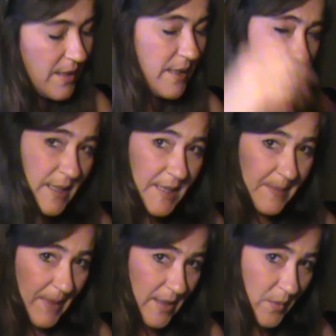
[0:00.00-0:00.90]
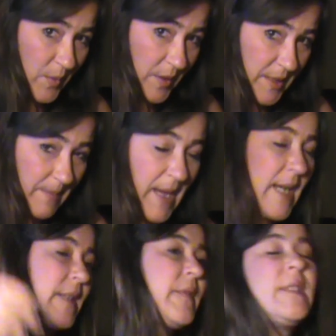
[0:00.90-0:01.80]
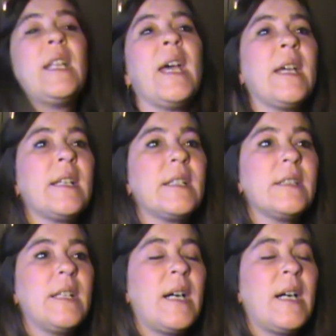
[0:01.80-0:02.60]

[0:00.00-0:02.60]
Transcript: In the spinal cord, in the back of the neck,